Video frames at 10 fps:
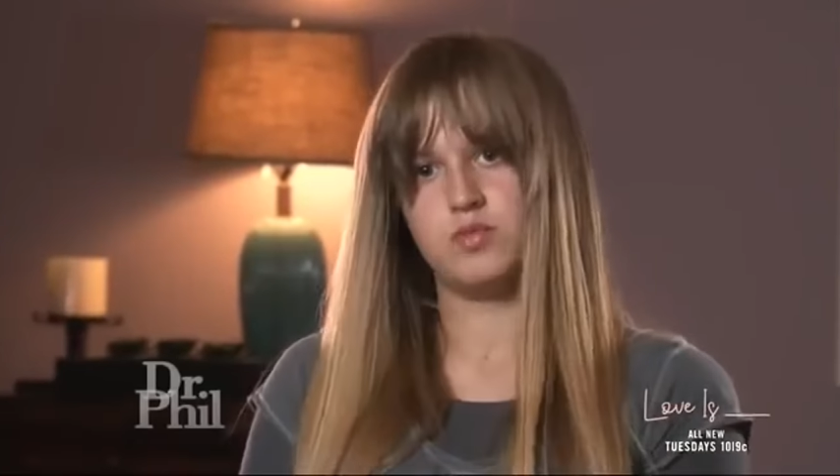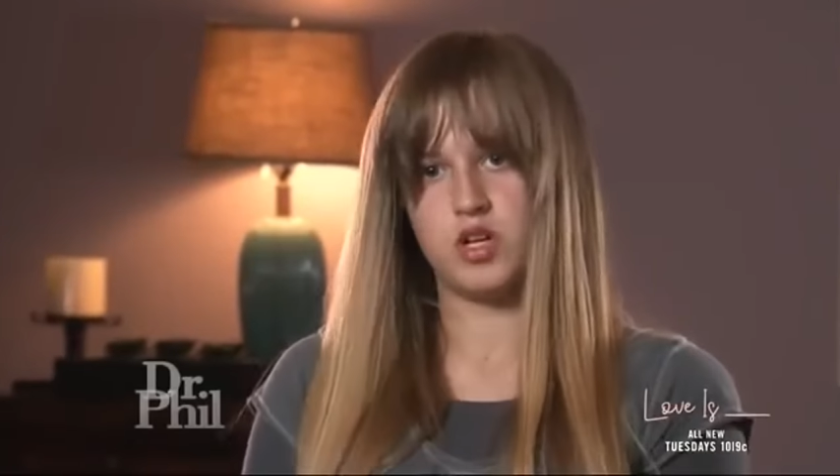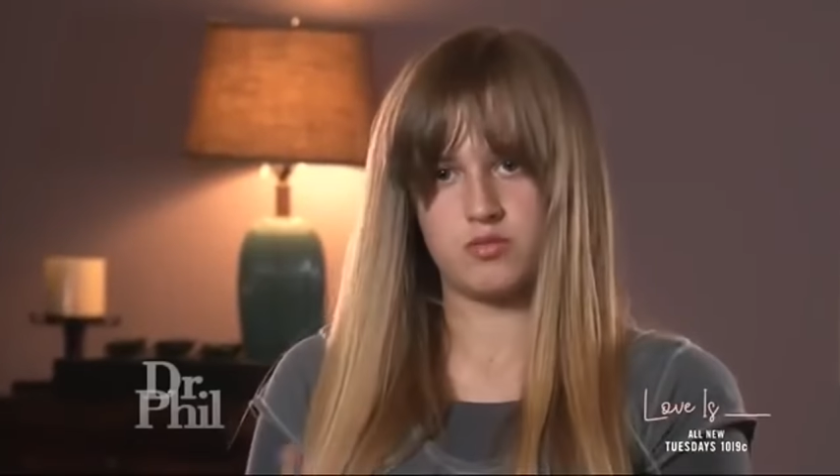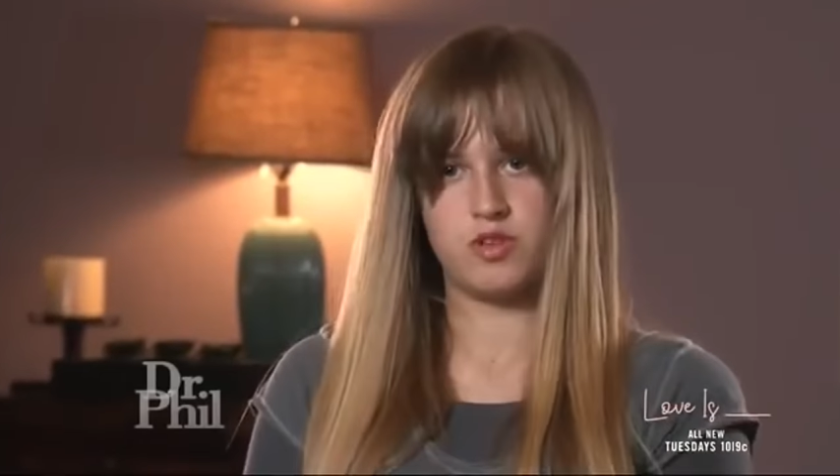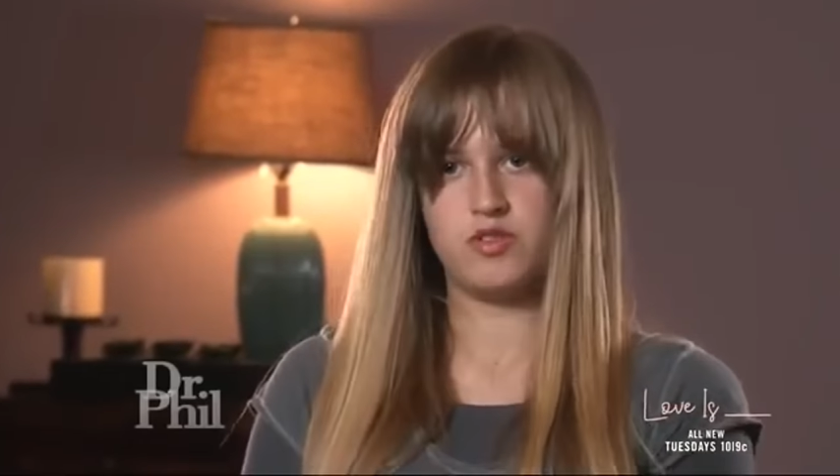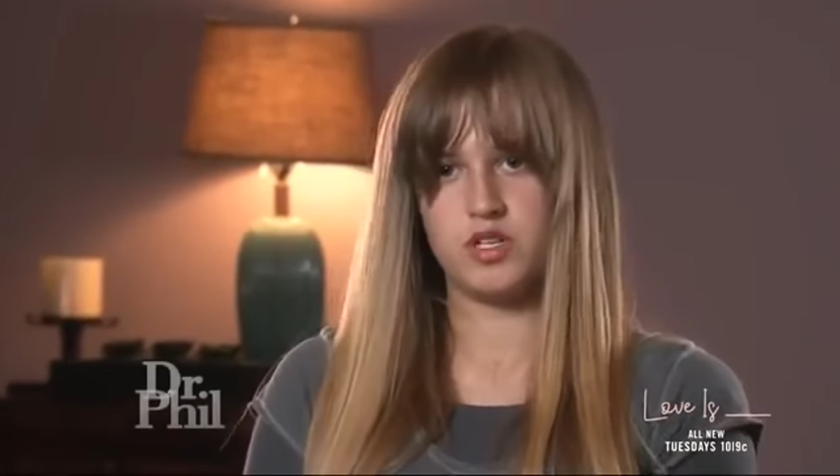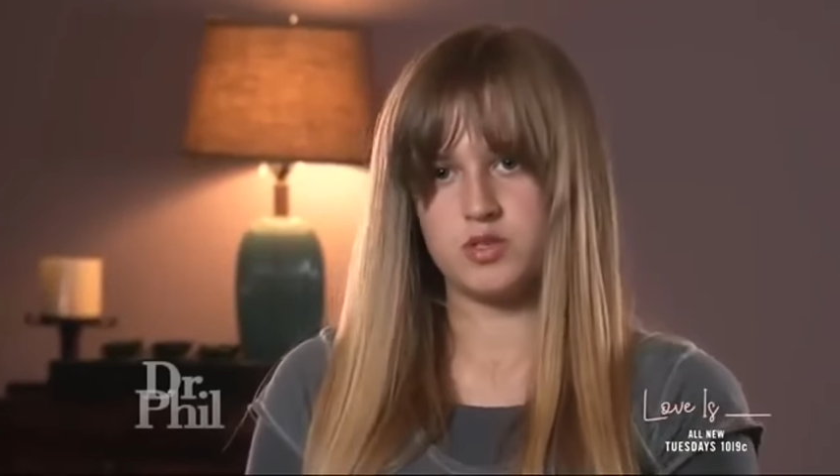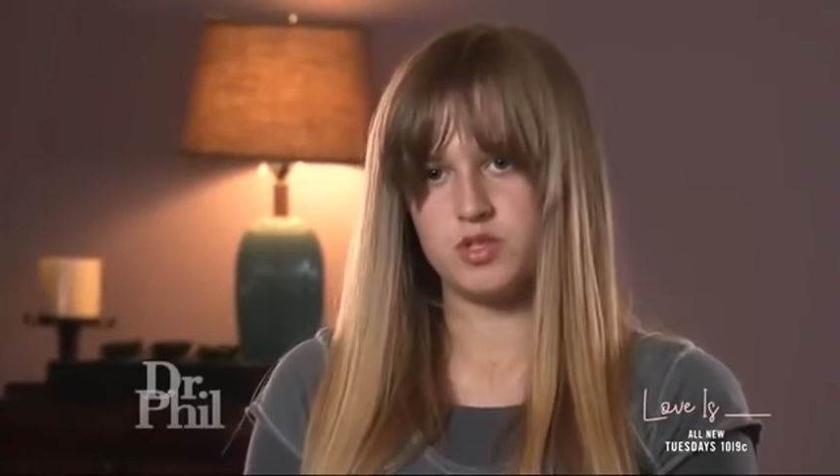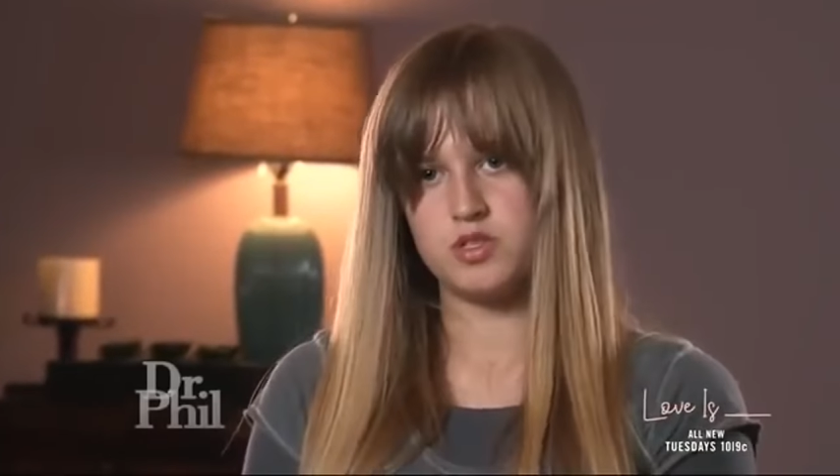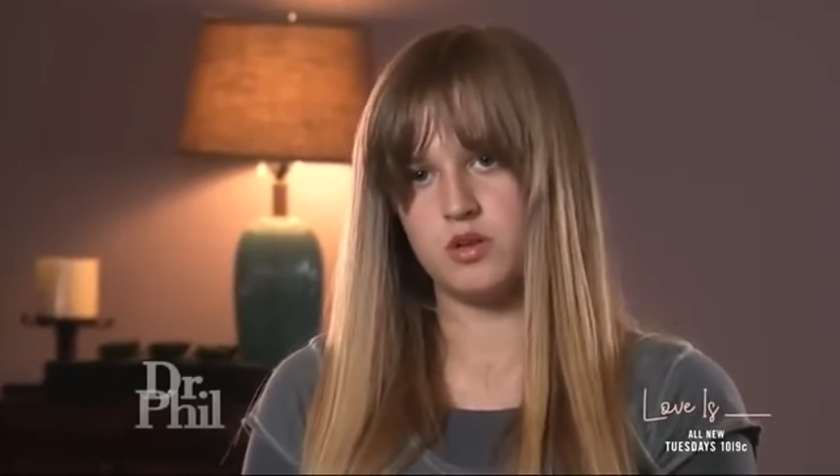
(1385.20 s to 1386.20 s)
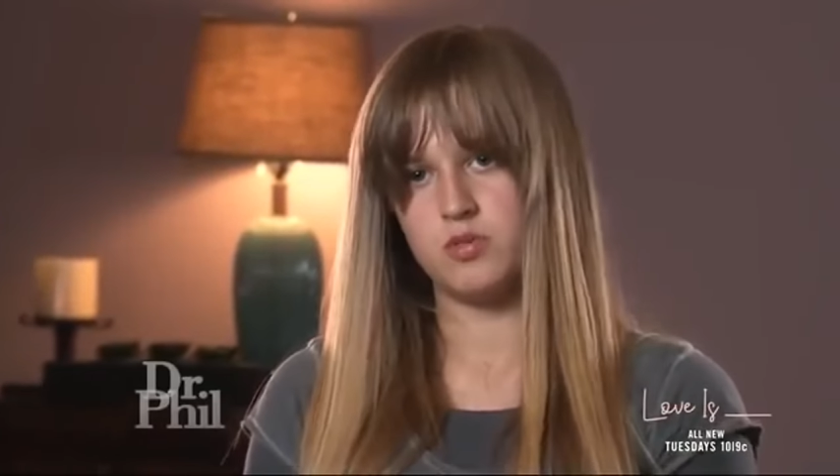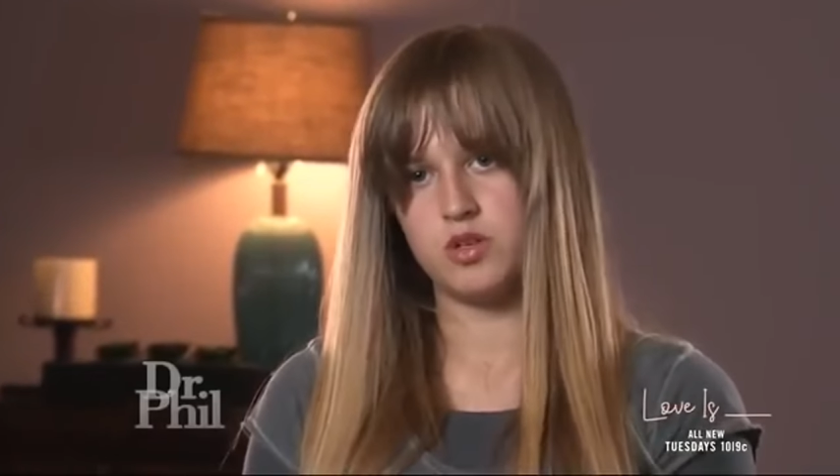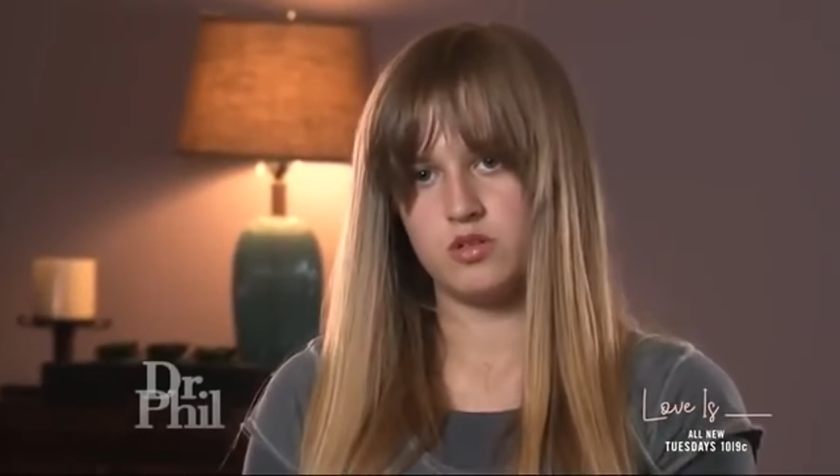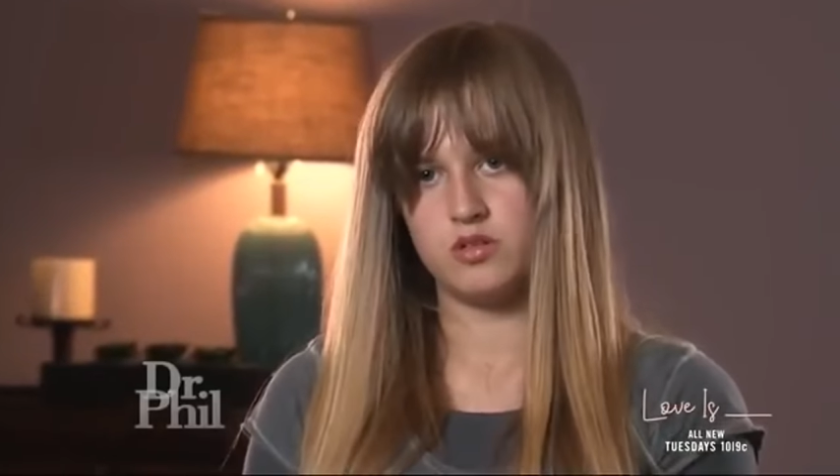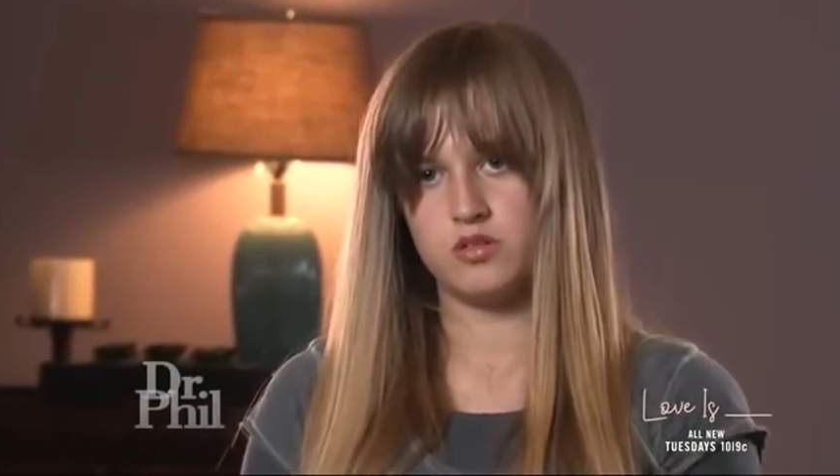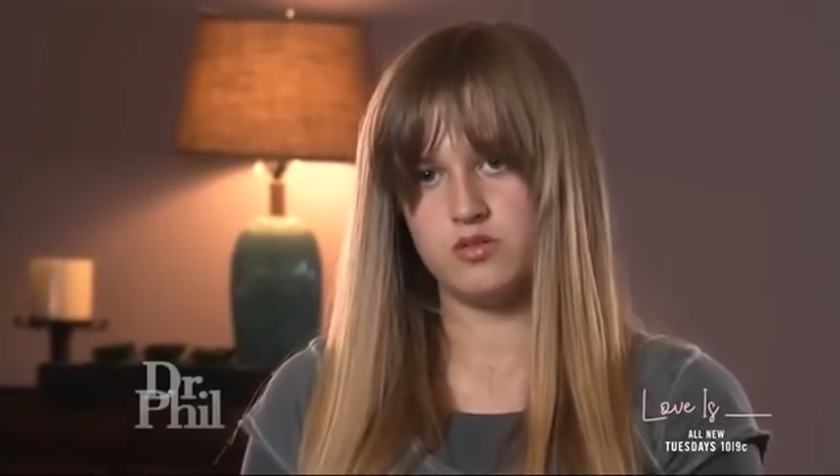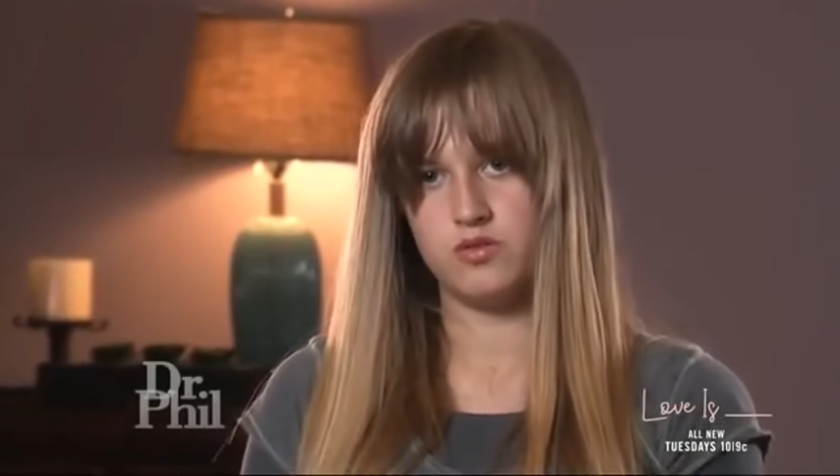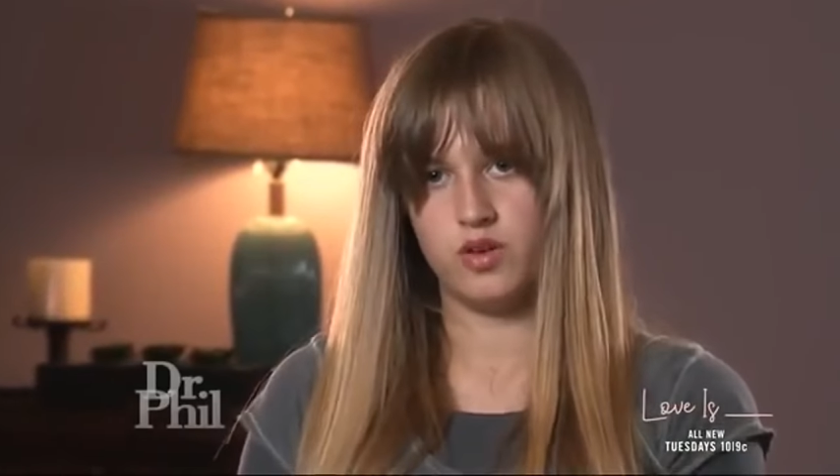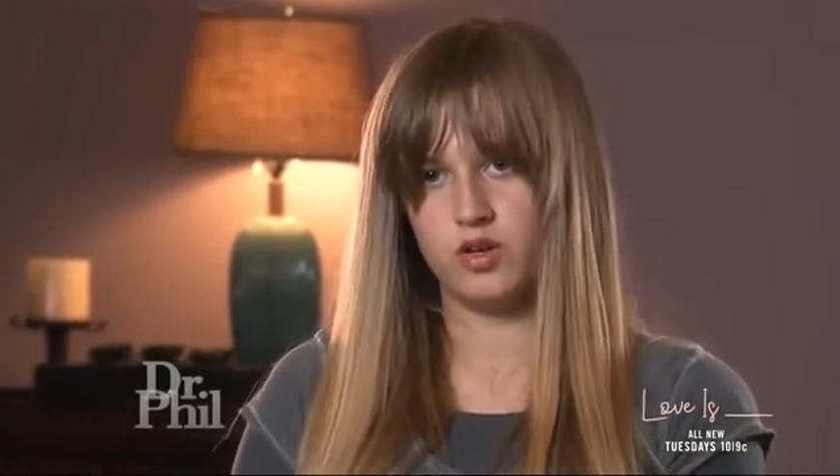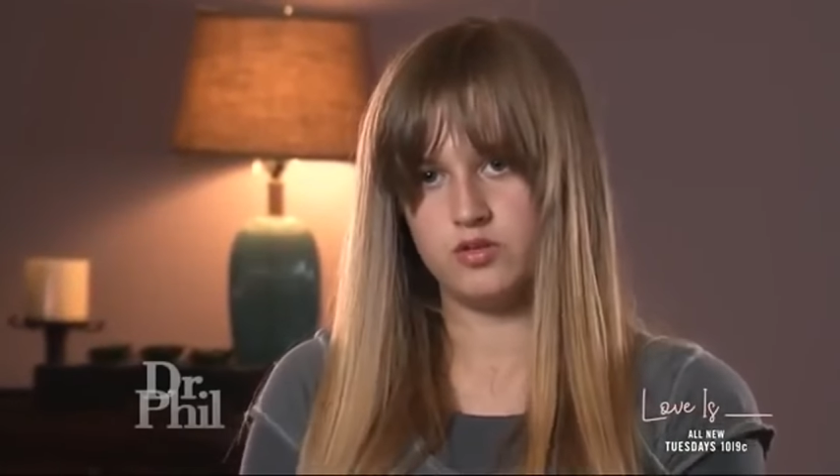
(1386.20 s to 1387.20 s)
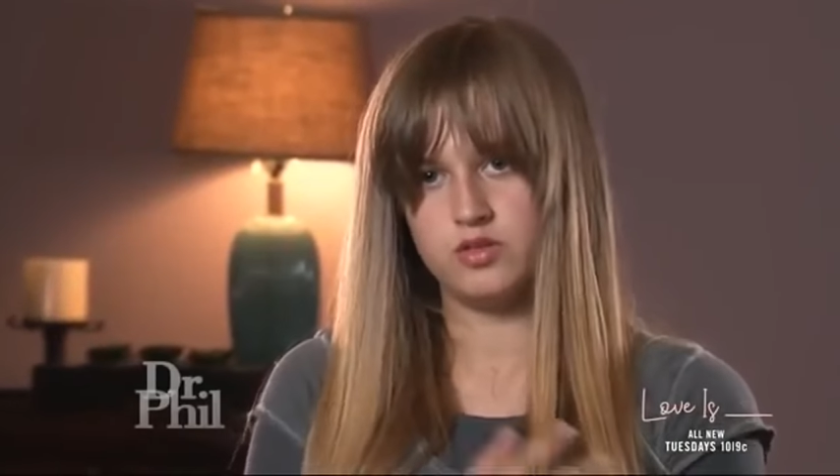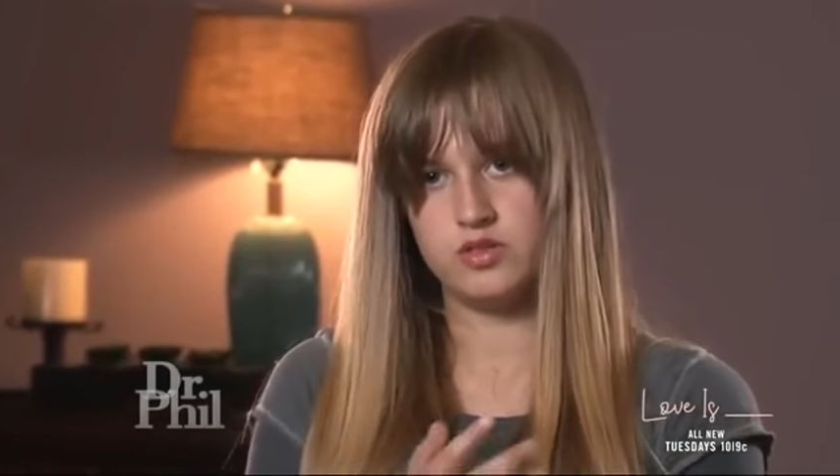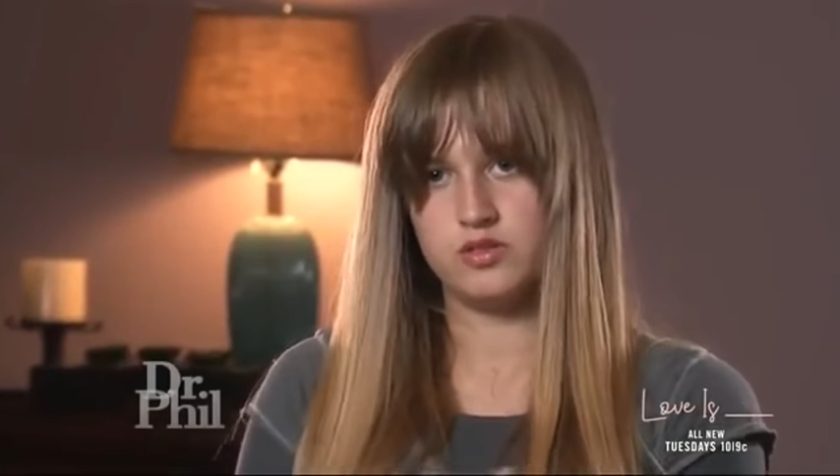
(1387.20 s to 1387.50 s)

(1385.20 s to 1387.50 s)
block my face and my stomach and all the vitals.